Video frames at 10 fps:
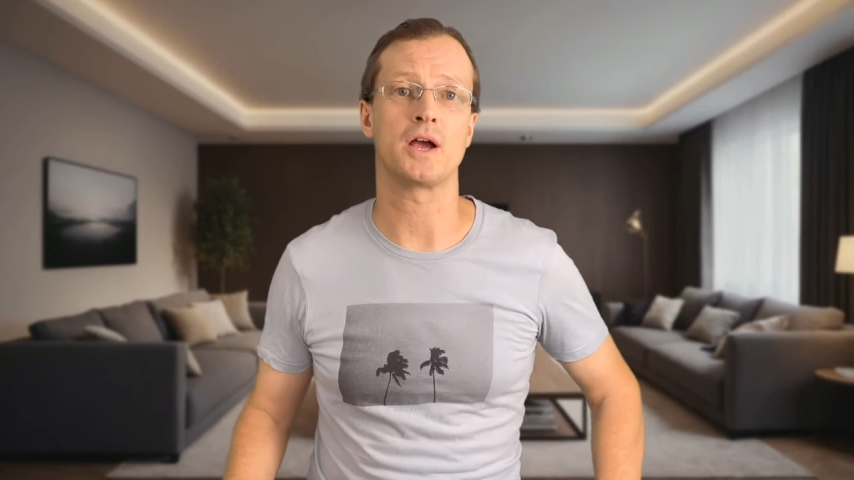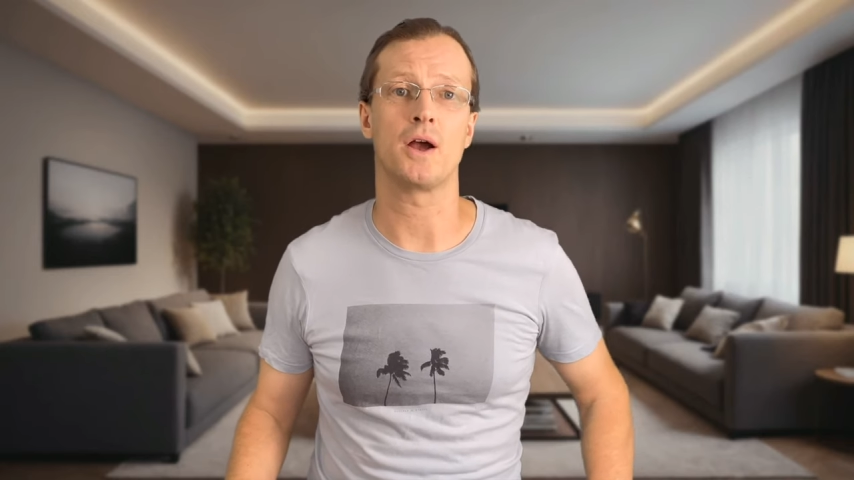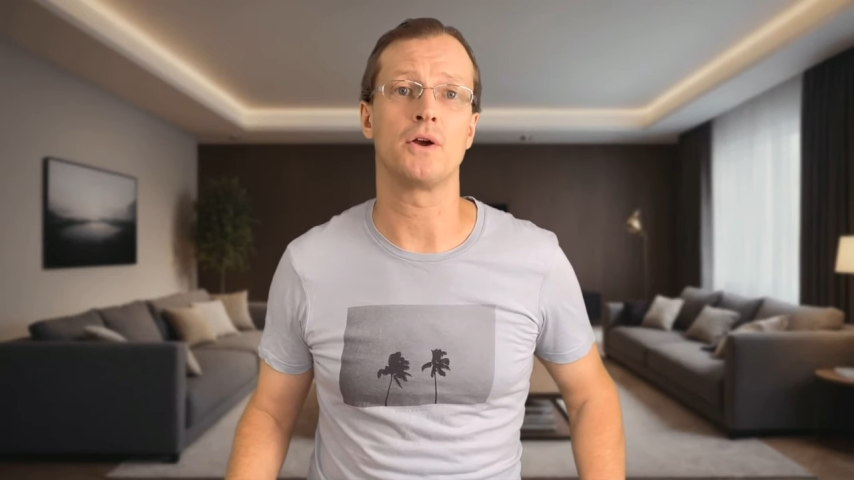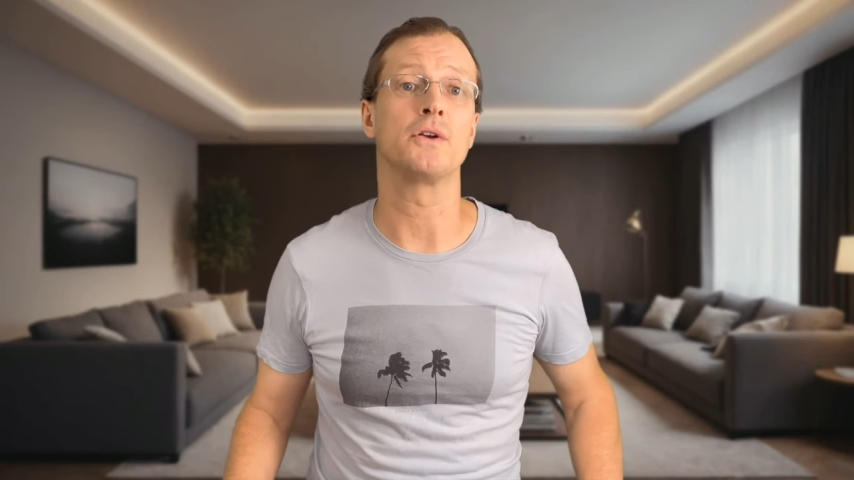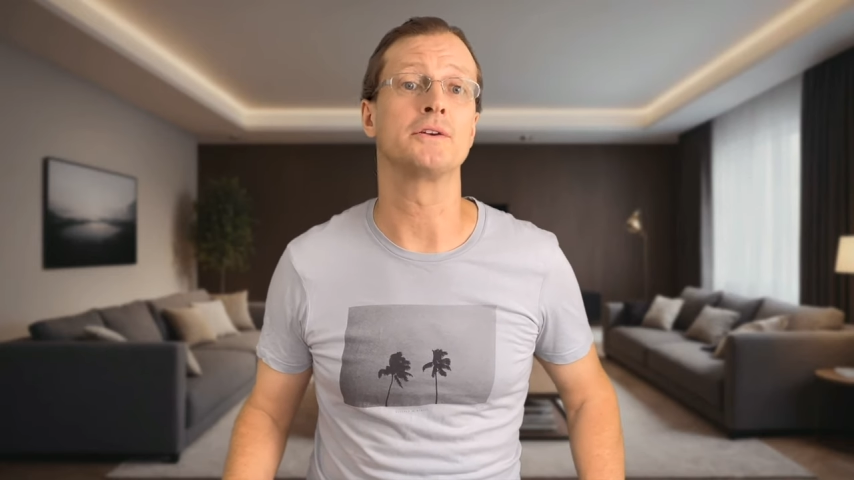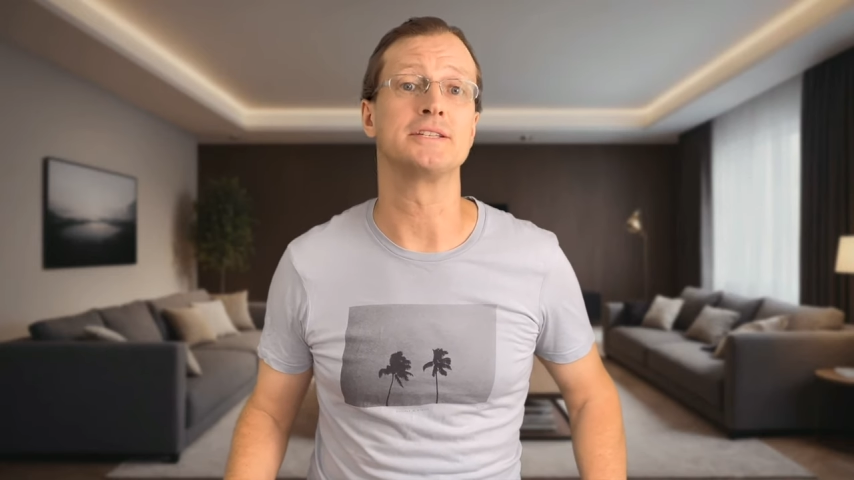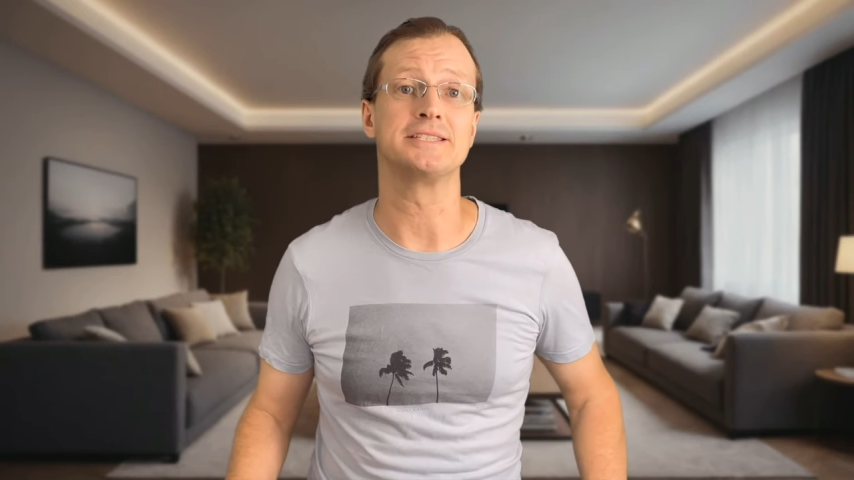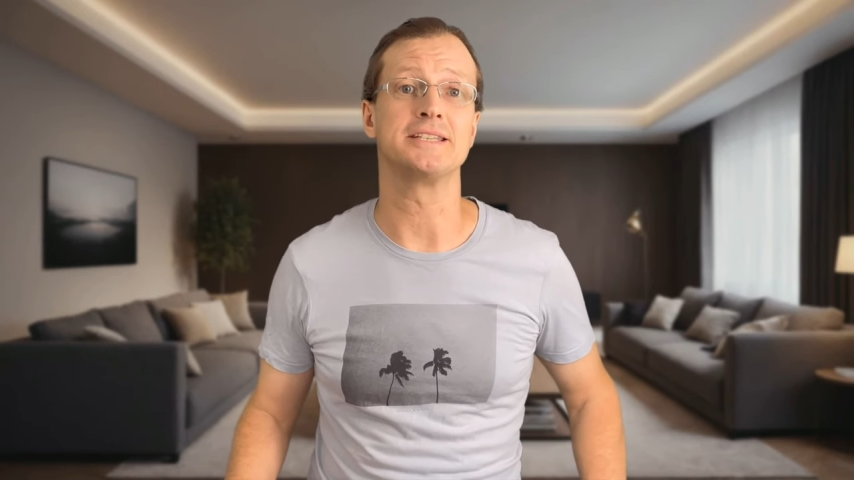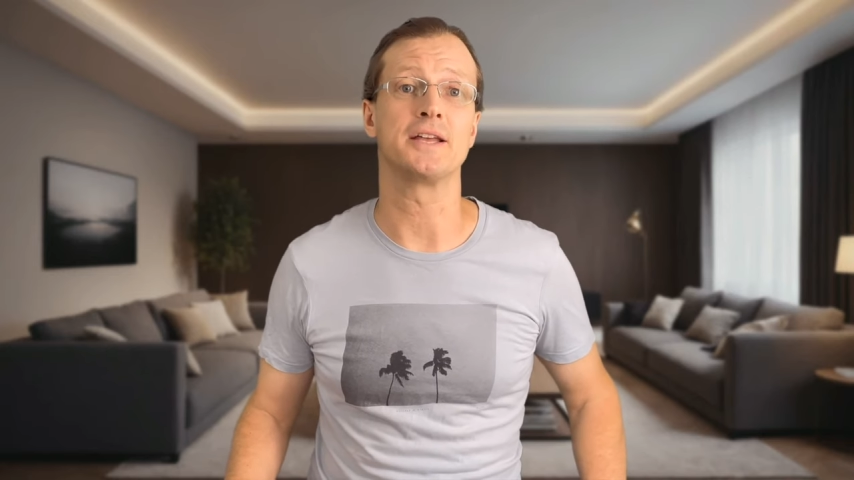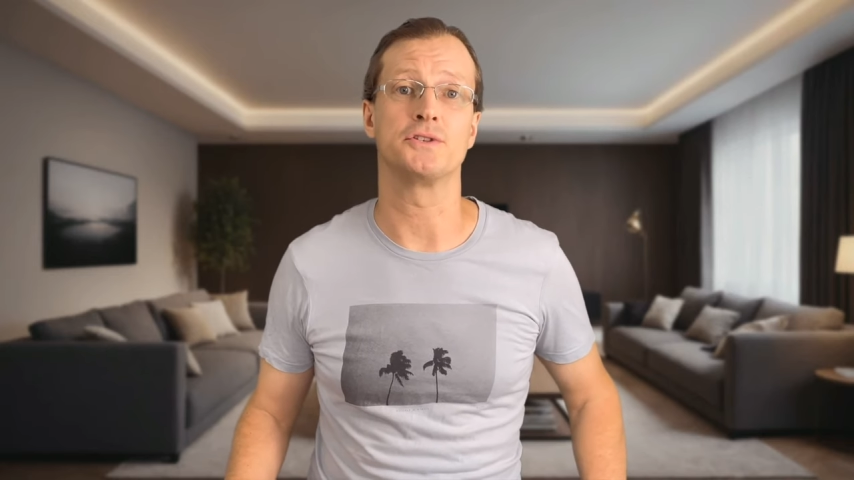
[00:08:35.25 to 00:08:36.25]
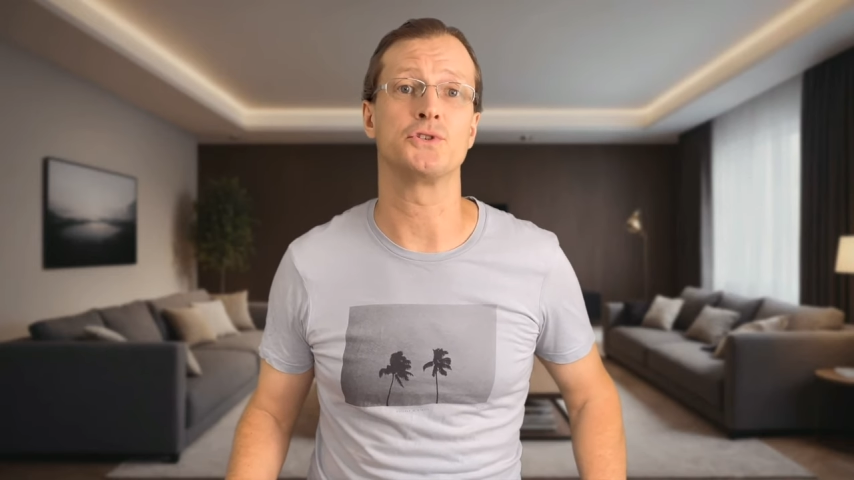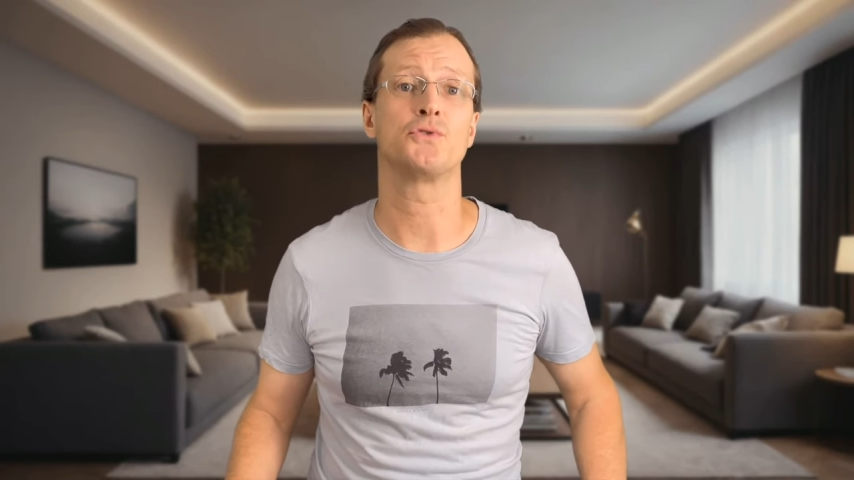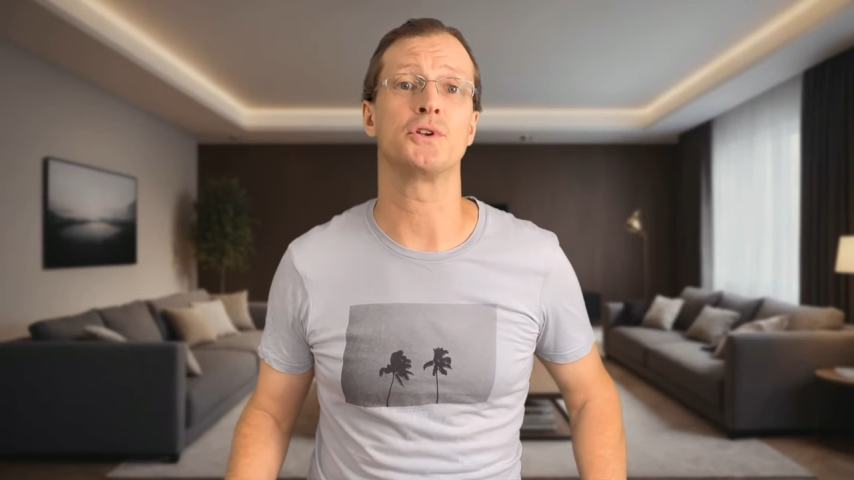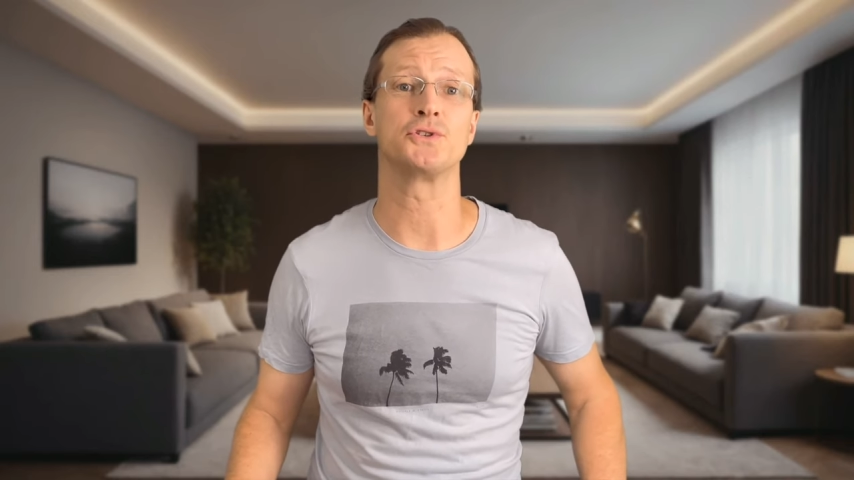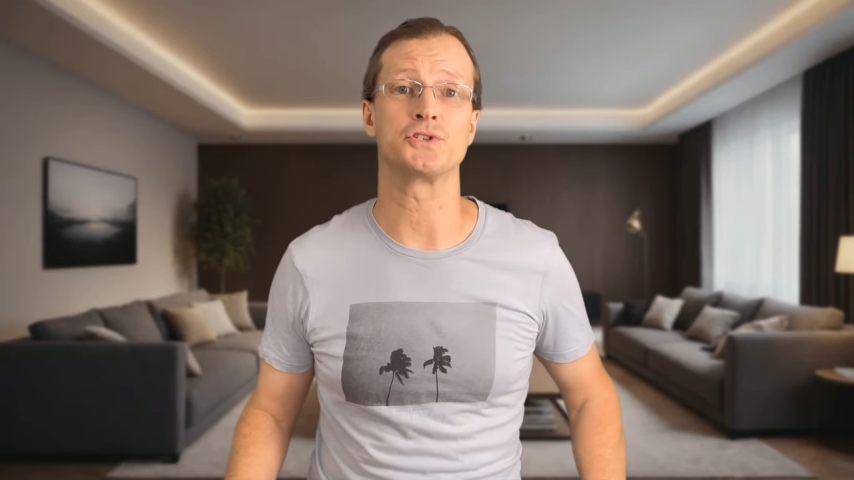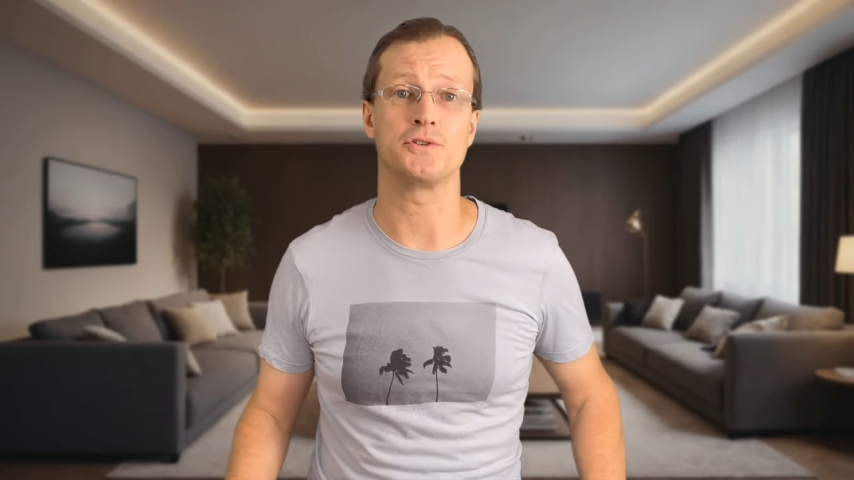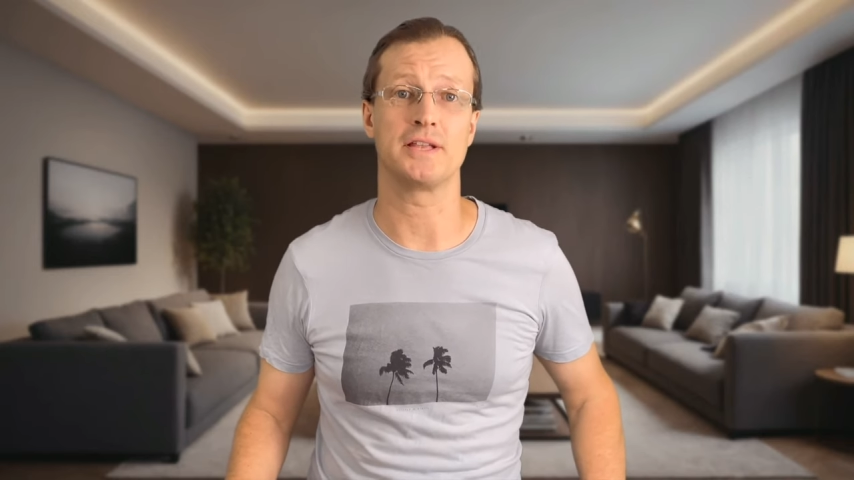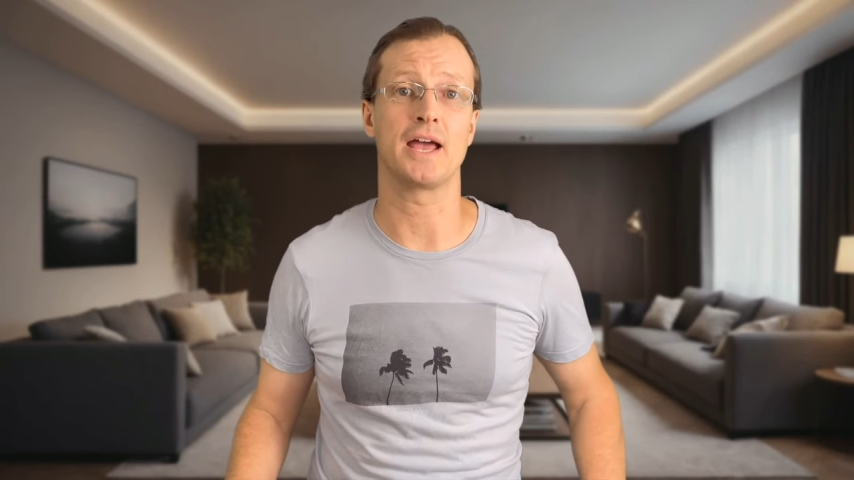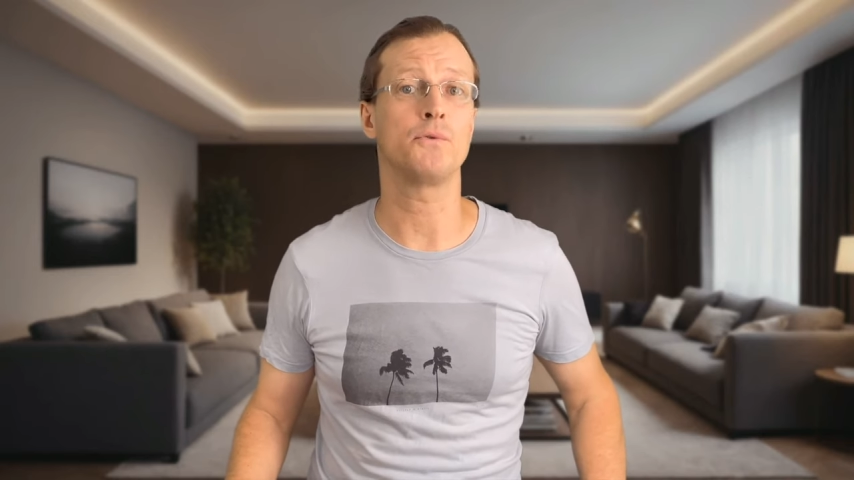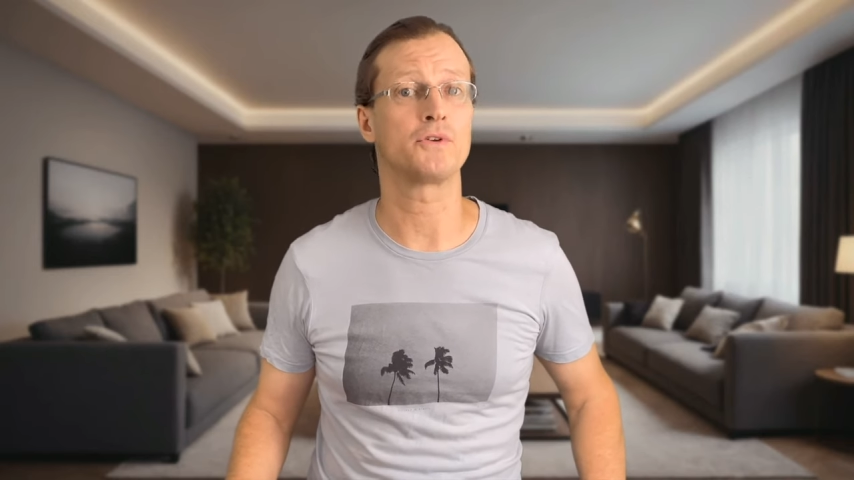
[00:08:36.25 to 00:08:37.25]
All that is left for you to do
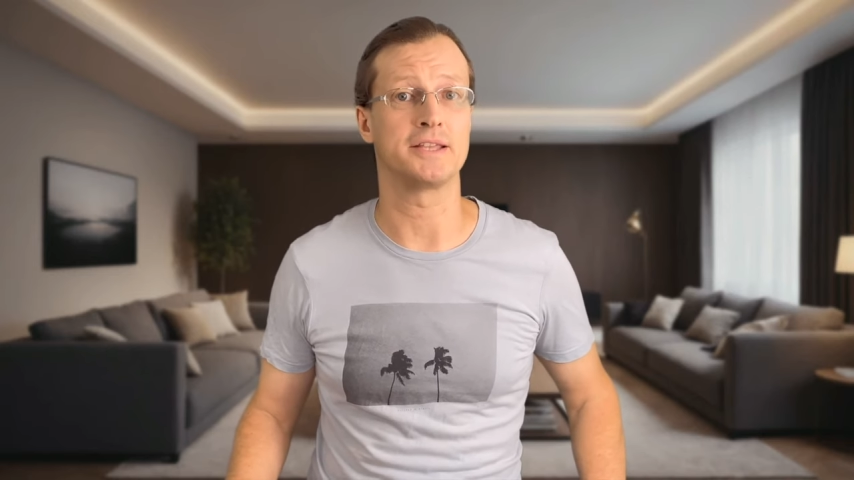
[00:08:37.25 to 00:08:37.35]
now